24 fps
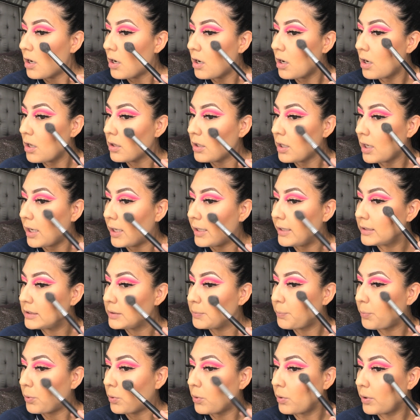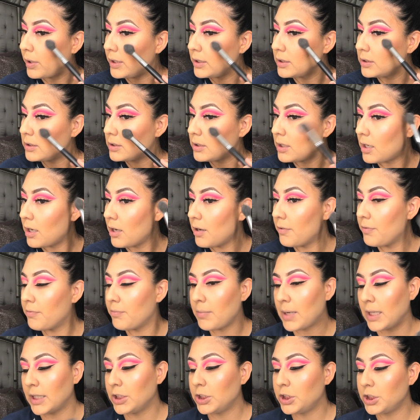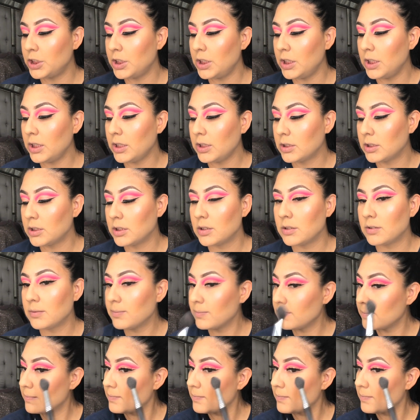on the highest point of my cheeks.